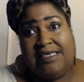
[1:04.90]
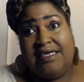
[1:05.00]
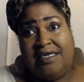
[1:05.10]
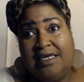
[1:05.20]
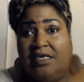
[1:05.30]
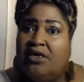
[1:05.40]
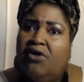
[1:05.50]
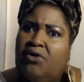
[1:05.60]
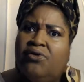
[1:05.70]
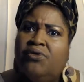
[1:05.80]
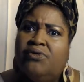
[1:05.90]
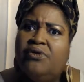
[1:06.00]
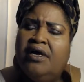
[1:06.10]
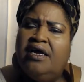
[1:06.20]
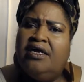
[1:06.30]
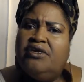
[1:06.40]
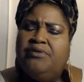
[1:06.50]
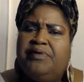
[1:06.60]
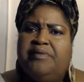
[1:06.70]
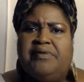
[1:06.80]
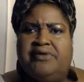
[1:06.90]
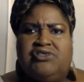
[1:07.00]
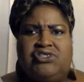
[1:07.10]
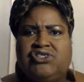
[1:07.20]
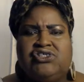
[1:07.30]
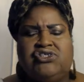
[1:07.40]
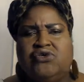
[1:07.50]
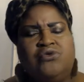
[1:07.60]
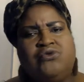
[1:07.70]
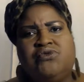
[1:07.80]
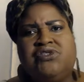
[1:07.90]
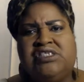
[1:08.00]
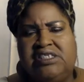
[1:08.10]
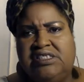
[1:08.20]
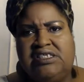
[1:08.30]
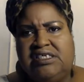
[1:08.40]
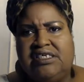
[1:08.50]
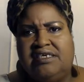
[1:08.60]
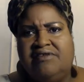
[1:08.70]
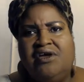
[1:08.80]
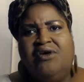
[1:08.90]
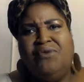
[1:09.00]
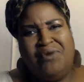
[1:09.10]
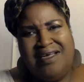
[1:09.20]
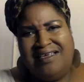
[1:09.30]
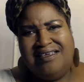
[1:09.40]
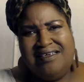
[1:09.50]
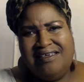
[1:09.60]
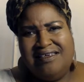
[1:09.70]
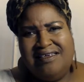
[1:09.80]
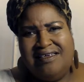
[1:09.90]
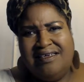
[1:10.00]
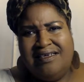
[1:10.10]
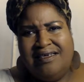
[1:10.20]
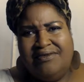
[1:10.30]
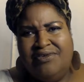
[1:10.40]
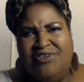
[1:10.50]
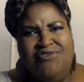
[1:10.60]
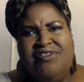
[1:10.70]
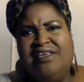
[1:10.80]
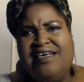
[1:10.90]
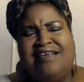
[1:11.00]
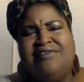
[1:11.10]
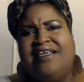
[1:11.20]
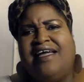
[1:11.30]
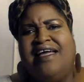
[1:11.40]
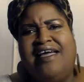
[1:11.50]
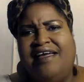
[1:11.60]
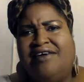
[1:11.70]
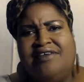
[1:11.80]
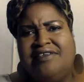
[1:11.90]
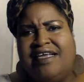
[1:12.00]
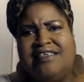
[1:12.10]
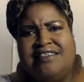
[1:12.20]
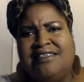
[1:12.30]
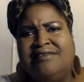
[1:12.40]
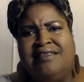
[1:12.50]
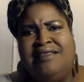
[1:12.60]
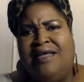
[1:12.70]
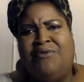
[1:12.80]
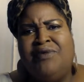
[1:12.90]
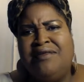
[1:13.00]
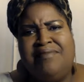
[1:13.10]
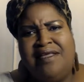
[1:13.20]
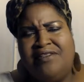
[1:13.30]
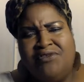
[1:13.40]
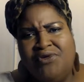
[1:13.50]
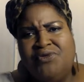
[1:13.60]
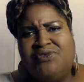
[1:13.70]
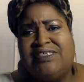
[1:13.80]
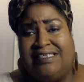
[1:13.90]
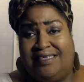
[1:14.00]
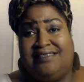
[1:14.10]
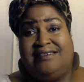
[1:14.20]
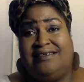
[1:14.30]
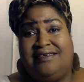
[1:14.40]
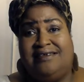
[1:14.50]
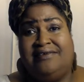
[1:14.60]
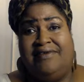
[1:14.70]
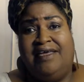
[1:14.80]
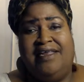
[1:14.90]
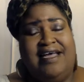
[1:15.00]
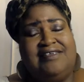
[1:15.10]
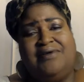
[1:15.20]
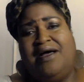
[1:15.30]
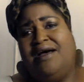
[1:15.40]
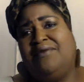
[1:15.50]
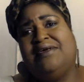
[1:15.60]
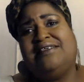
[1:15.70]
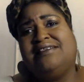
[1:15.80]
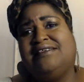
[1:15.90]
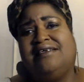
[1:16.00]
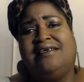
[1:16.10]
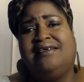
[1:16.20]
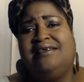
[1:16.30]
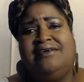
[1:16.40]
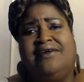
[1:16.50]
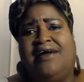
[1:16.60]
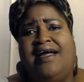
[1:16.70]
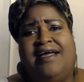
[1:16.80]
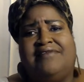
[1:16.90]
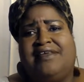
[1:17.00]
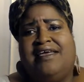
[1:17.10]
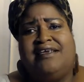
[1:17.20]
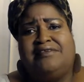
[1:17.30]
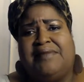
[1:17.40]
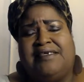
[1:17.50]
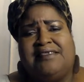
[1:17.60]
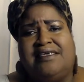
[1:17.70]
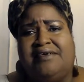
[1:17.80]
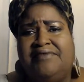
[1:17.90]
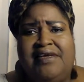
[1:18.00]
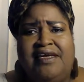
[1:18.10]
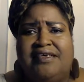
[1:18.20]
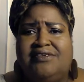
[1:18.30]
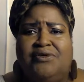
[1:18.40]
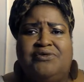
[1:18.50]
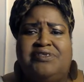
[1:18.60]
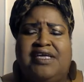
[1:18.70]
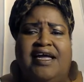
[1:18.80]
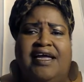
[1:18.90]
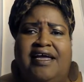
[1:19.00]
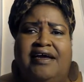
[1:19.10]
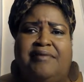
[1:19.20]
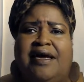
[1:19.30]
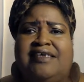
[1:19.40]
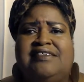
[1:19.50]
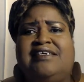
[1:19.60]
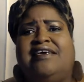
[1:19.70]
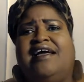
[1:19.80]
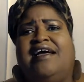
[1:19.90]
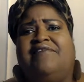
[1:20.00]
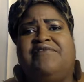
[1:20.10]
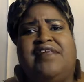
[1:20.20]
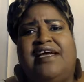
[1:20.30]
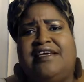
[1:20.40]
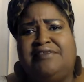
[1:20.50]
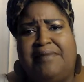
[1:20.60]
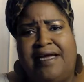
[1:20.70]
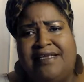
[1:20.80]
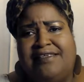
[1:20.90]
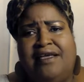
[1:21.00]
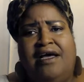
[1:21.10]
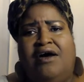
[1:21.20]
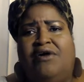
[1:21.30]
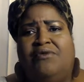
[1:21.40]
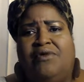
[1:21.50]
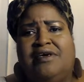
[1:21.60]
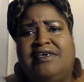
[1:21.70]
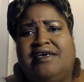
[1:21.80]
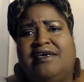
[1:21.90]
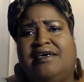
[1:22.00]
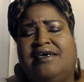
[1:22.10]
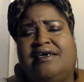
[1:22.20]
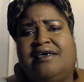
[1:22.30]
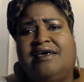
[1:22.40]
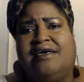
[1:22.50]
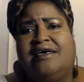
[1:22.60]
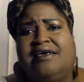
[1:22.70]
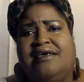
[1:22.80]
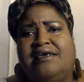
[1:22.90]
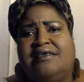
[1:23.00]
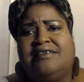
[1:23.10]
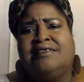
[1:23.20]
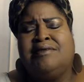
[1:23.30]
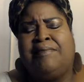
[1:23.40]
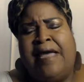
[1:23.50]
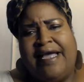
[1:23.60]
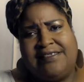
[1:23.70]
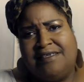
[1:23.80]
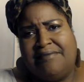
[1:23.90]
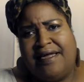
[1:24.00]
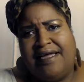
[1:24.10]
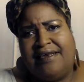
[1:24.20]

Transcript: And, oh, you people are just so sensitive. What? When you look at the hell that we've been through, sensitive. That's why I always, I have to catch myself. As old as I am, I still have flashbacks on wanting to smack somebody